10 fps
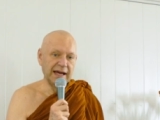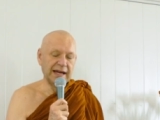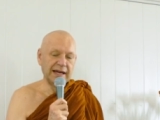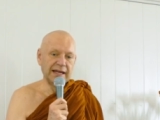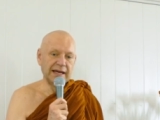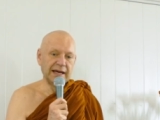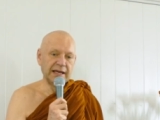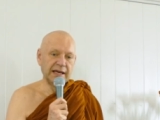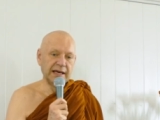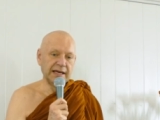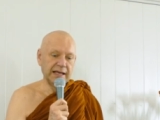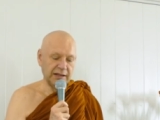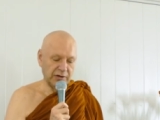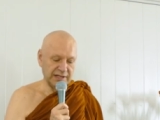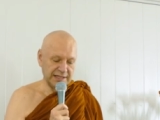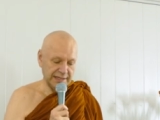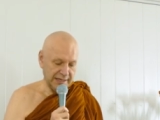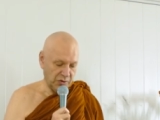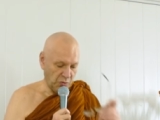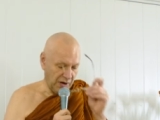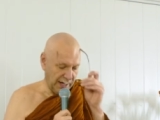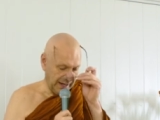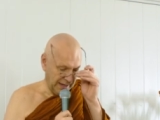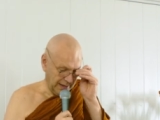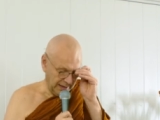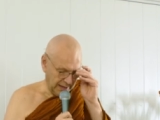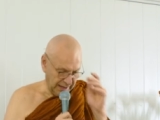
And you can see why